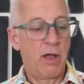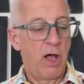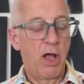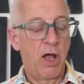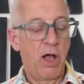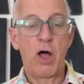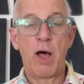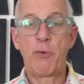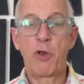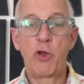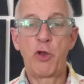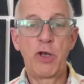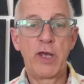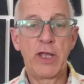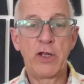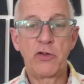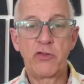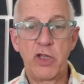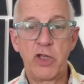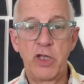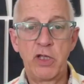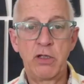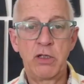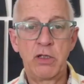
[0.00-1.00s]
on
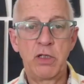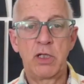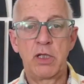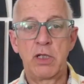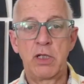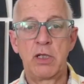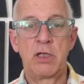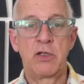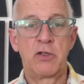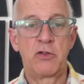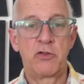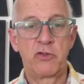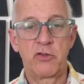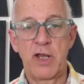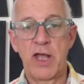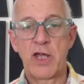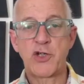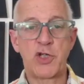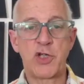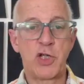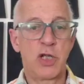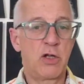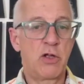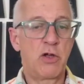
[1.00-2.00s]
LinkedIn
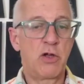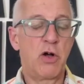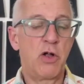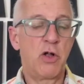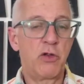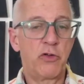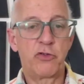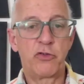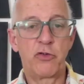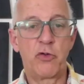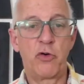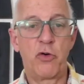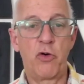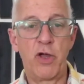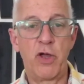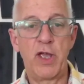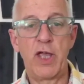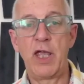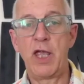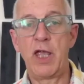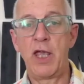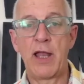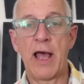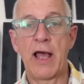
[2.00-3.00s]
/Ian Gotts or
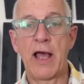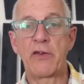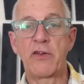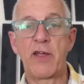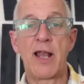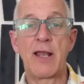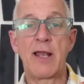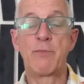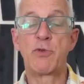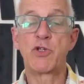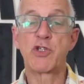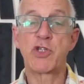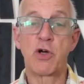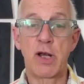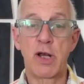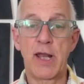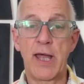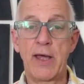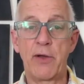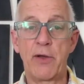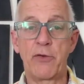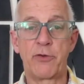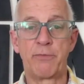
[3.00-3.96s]
Ian at elements.cloud.